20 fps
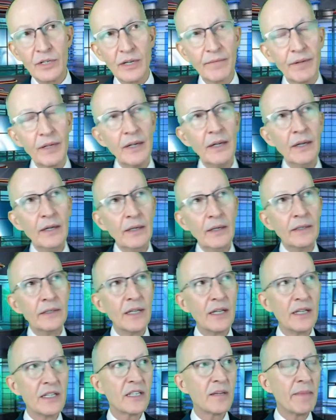I've
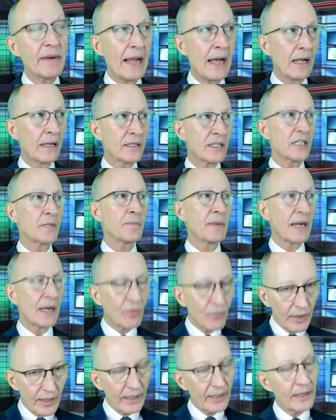done some analysis, but I'd
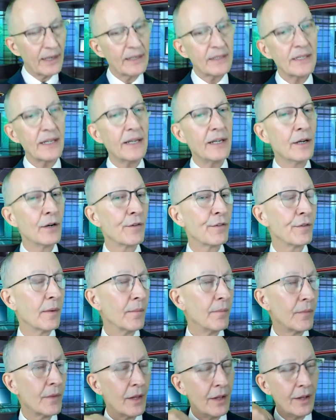really like to hear
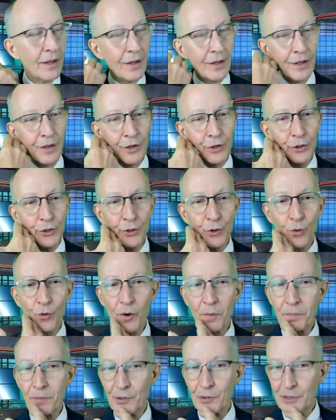from
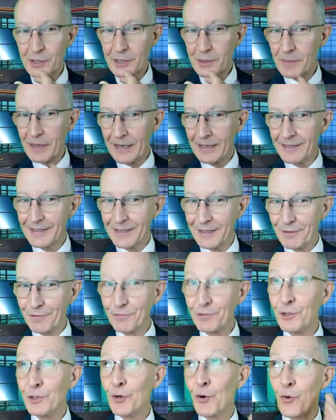your perspective,
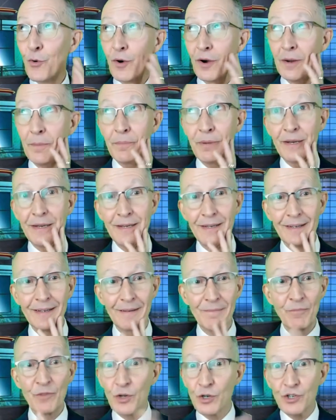your opinion.
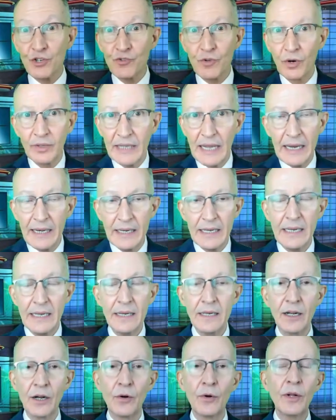Stroke that
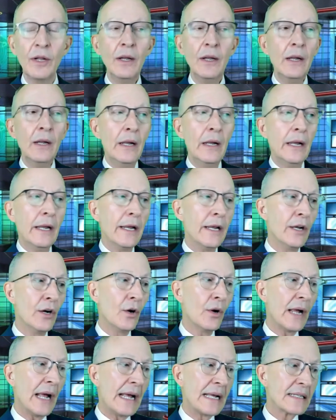ego. You
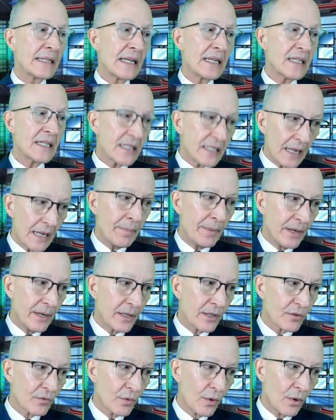know, as I step into
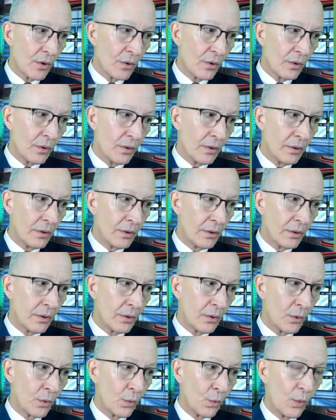the role,
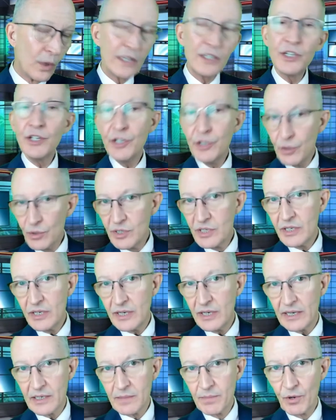what do you
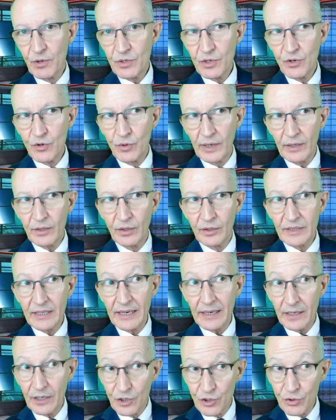see as most critical to
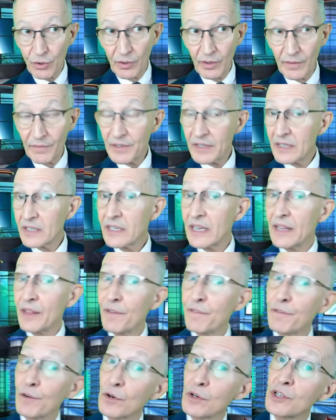get control of in, say, the
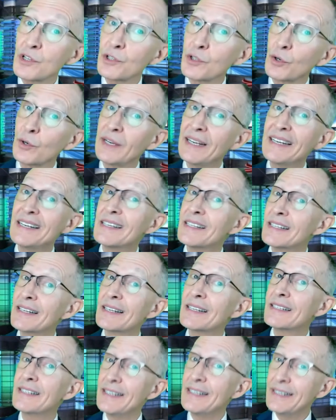first 30 to
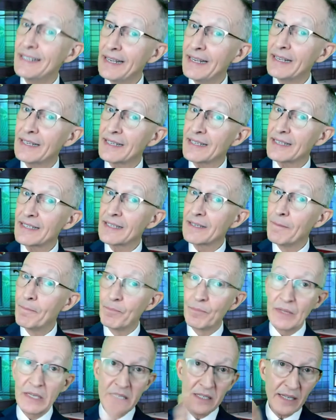60 days?
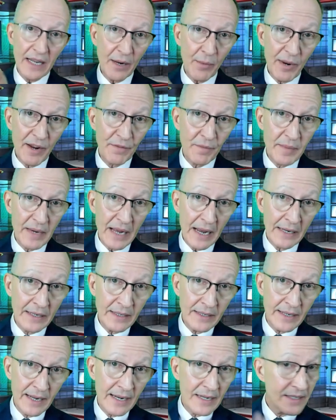Stay away from 90
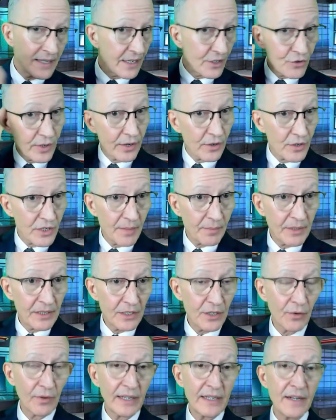days. That triggers something
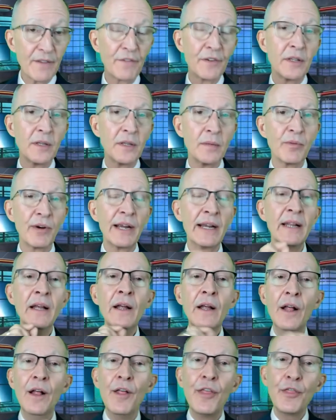totally different in the brain.
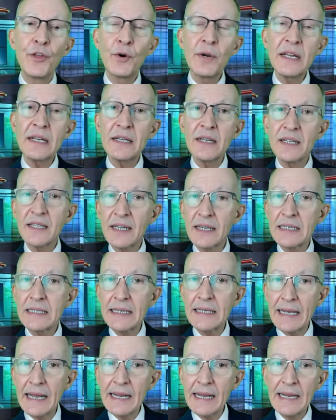30 to 60
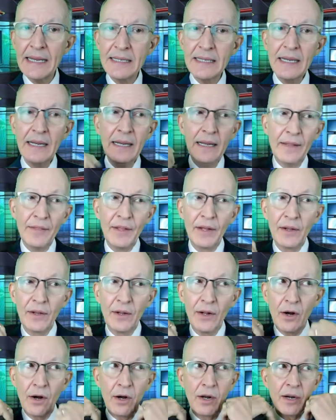days,
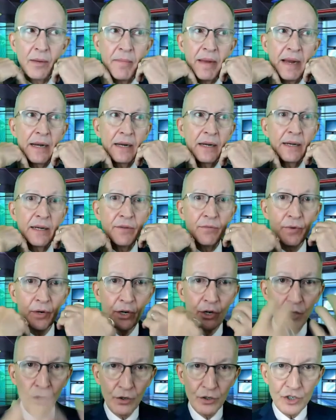they'll automatically
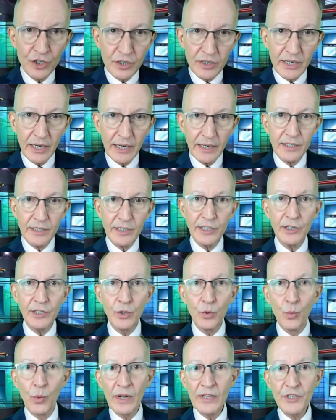regurgitate to you
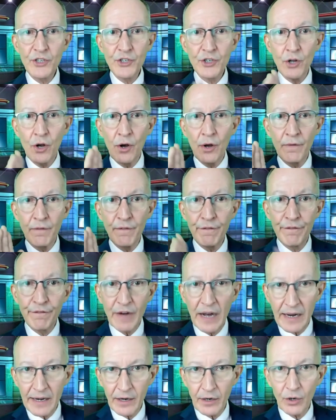what's on
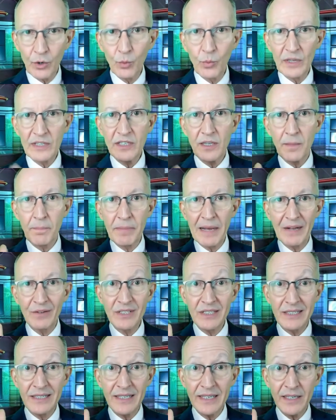fire, what's about
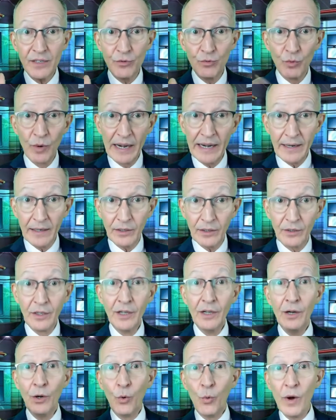to derail,
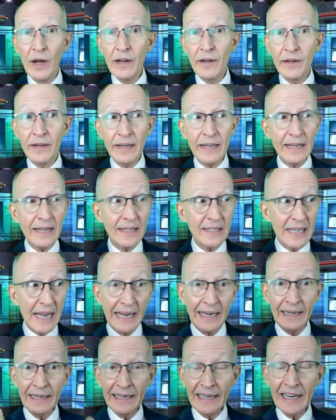what needs
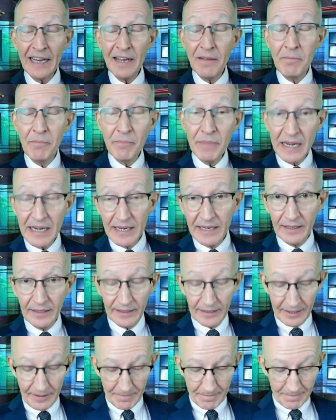handling
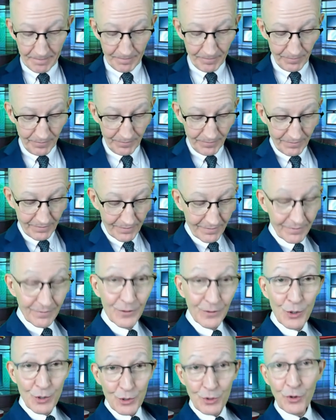immediately.
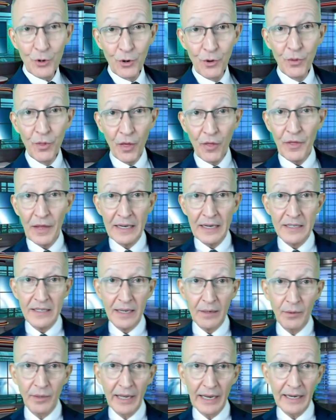Those are all the things they
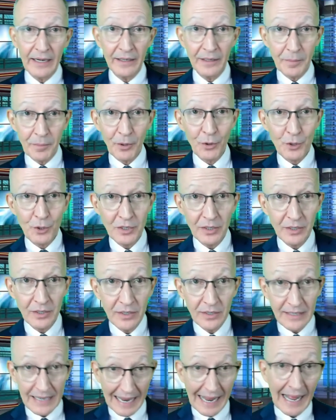would like the person
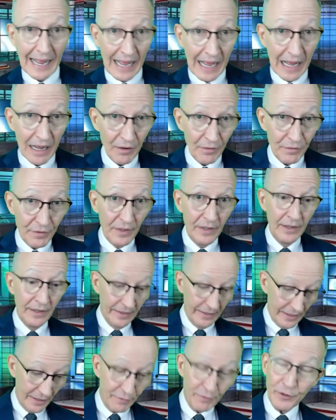to have.
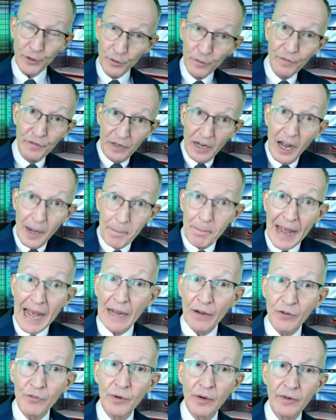If you've got
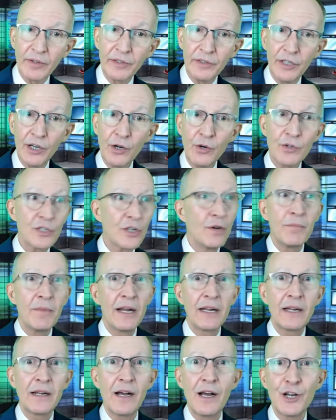background in those, oh my
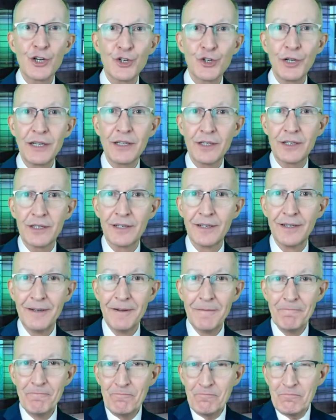gosh, let's
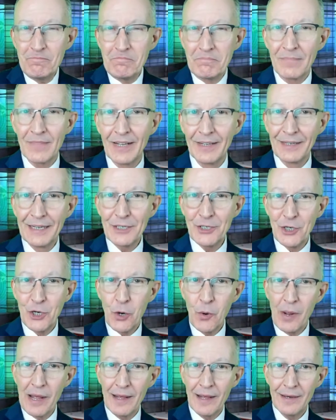let's
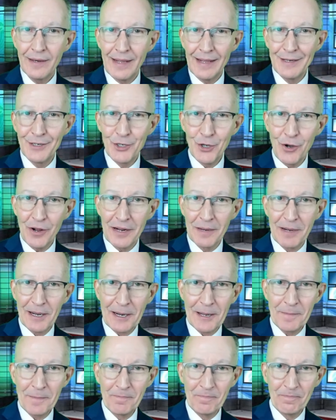go ahead and talk about it.